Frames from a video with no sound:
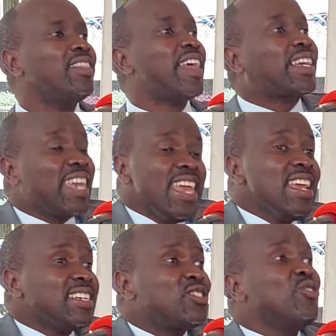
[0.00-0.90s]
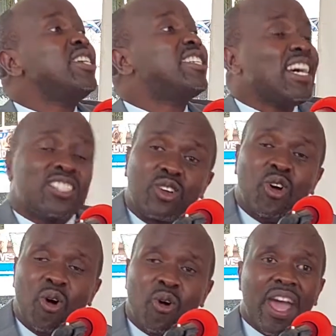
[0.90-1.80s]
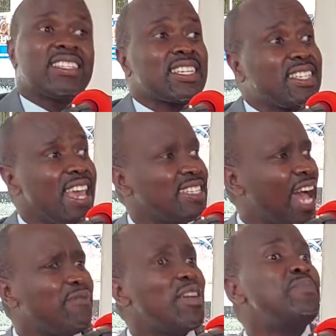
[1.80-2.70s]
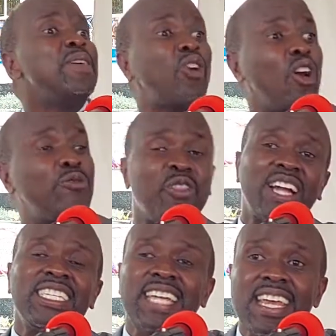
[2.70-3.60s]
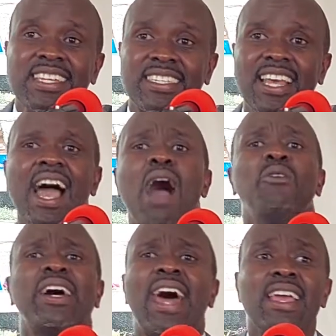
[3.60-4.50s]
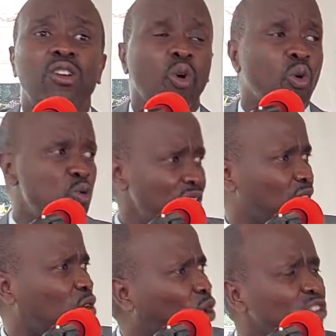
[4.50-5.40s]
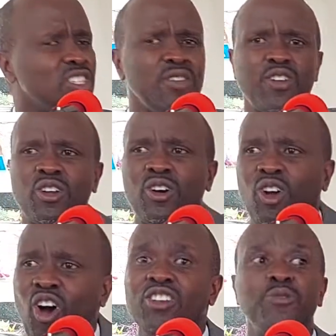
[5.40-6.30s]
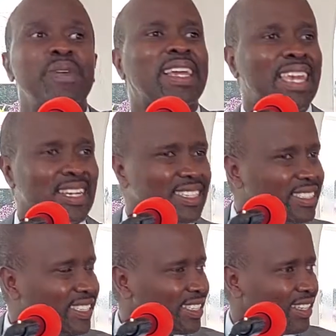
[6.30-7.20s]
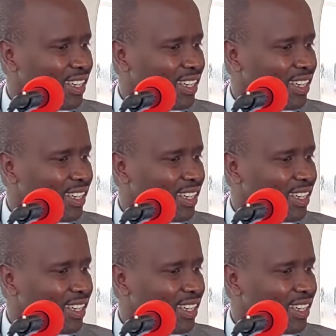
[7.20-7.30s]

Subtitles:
The kings, you didn't just go. Esther says, I haven't been called for 30 days. How can I go? Whoever goes, if you're not called, you'll be killed.